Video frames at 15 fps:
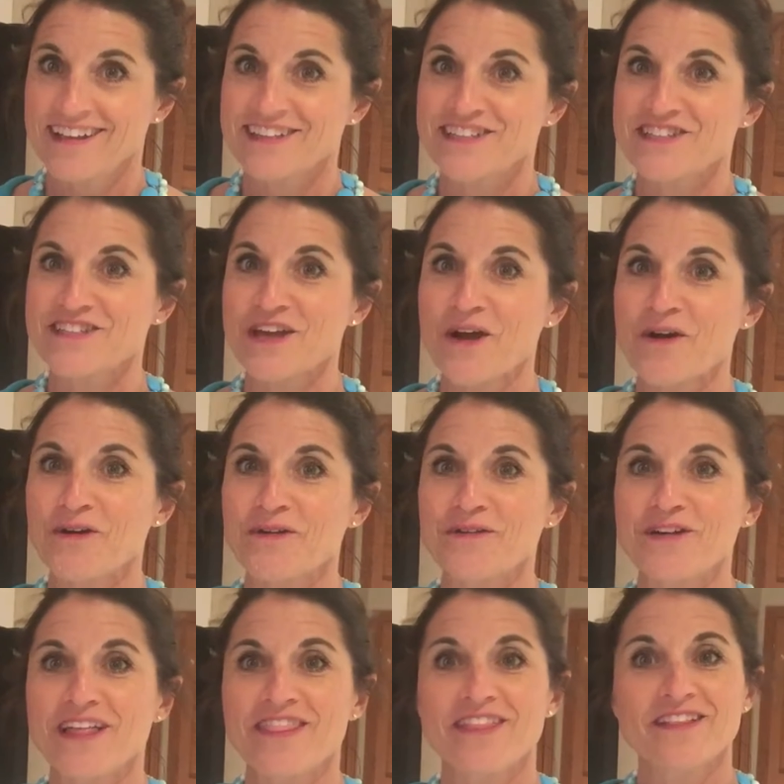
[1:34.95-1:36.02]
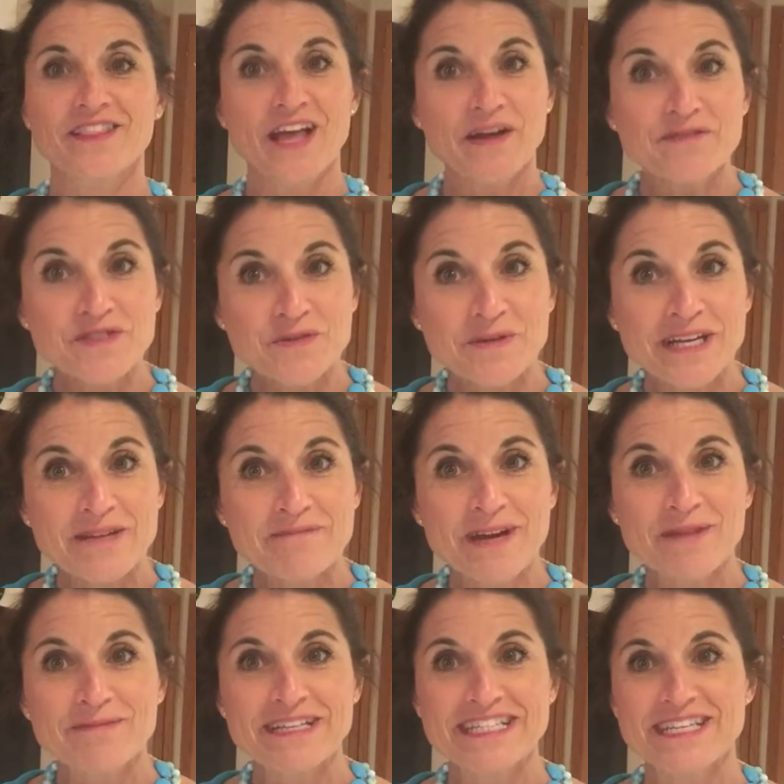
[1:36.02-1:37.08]
So the Love Suite
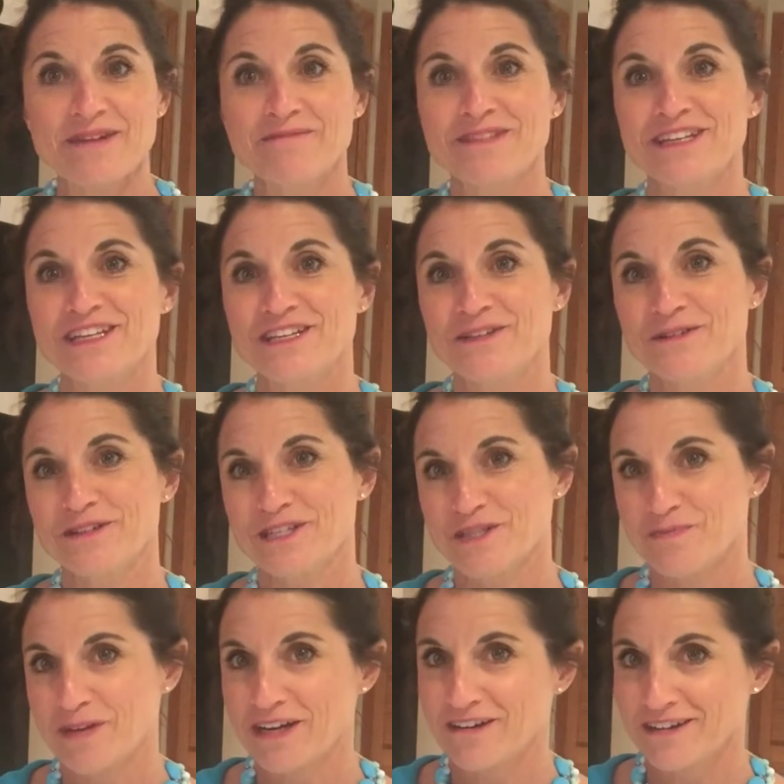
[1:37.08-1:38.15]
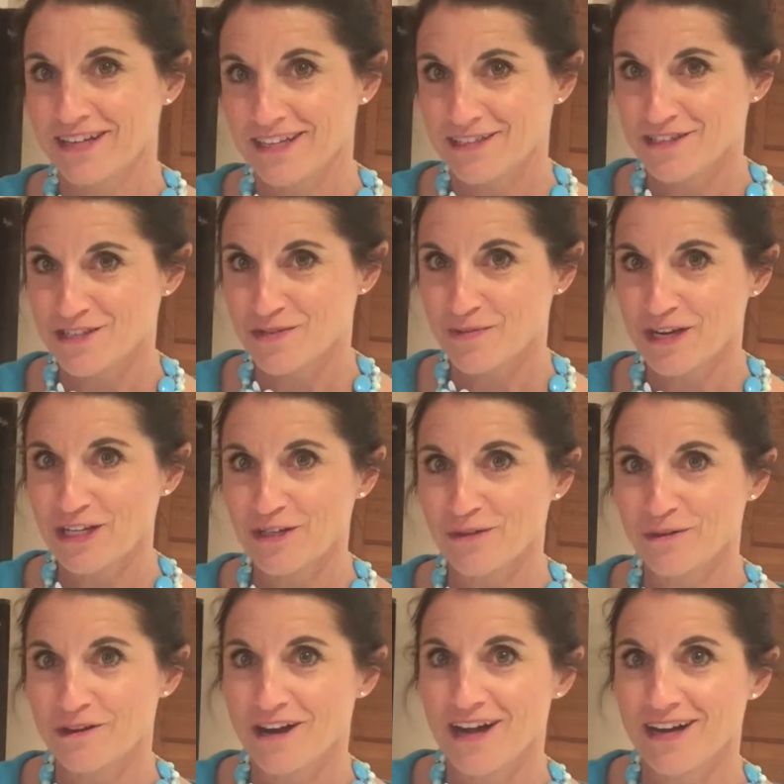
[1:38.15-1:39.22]
might be something you experienced when you
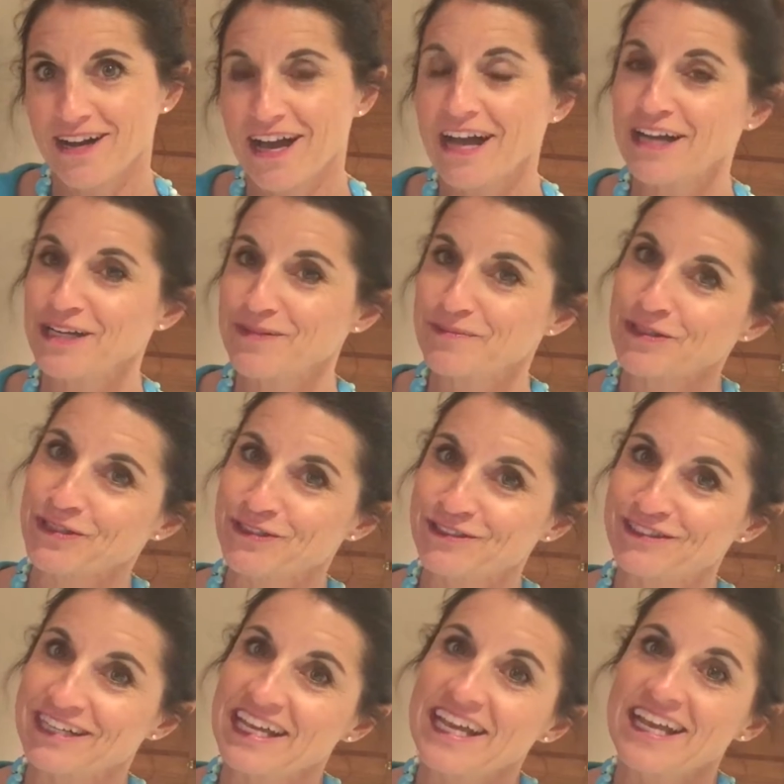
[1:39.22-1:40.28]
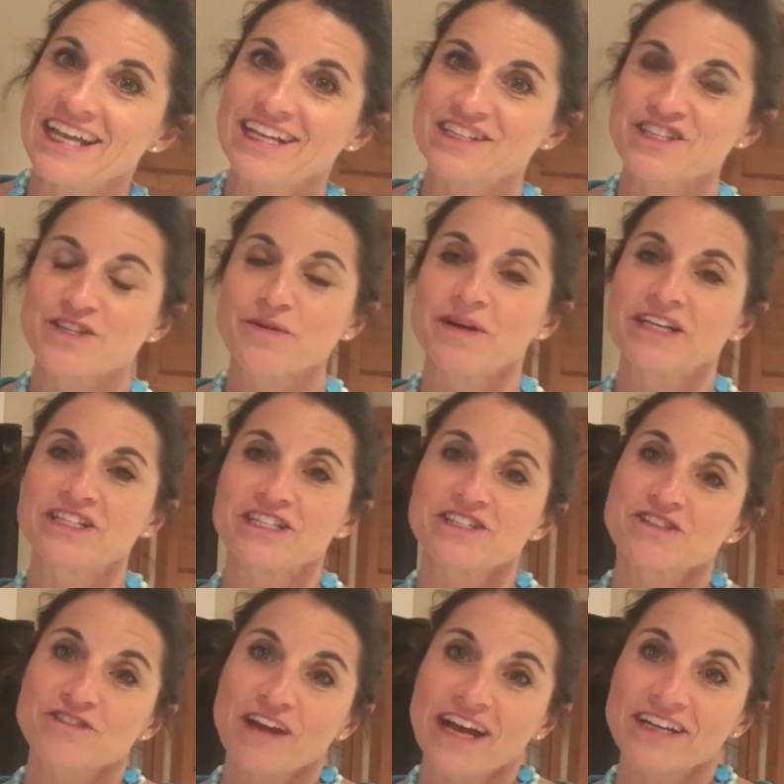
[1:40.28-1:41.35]
were on a honeymoon, and so I
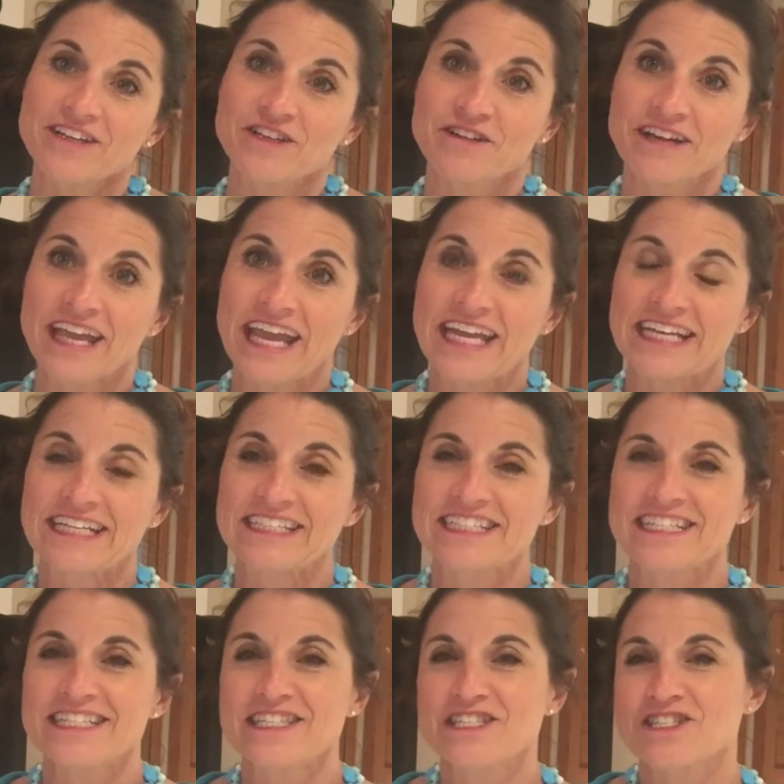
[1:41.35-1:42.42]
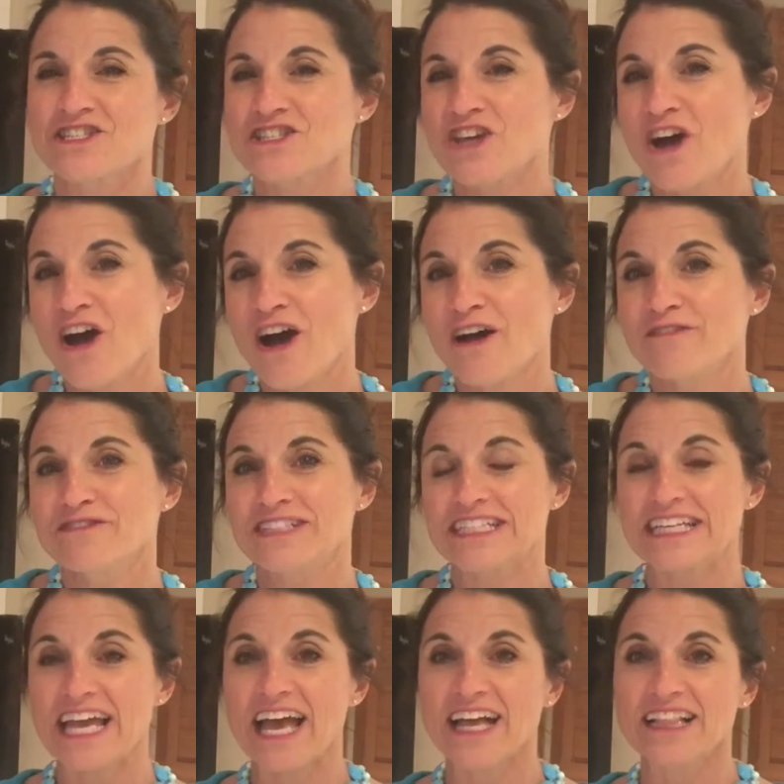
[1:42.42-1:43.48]
just tried to create it just soft
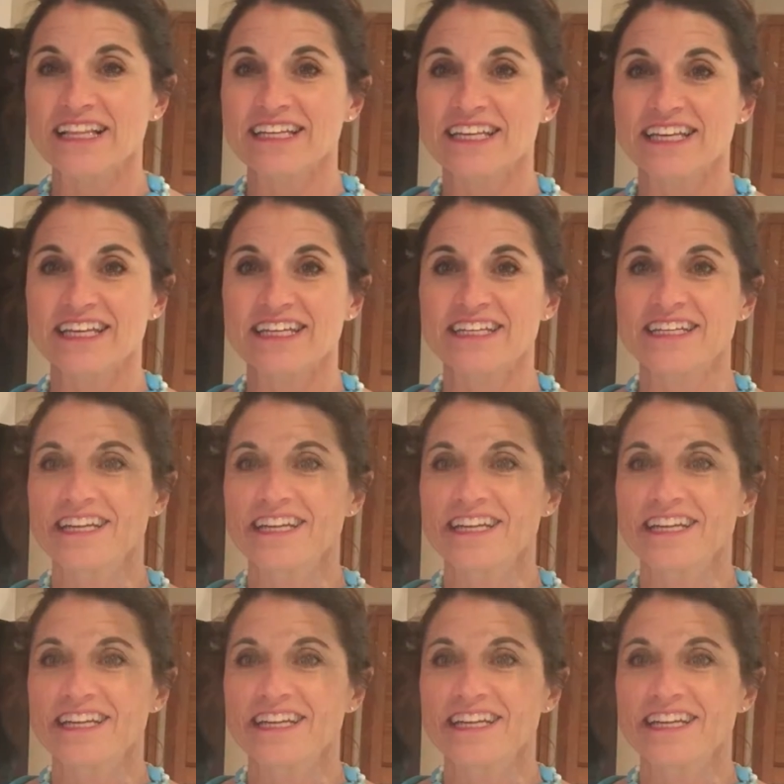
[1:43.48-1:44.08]
and elegant.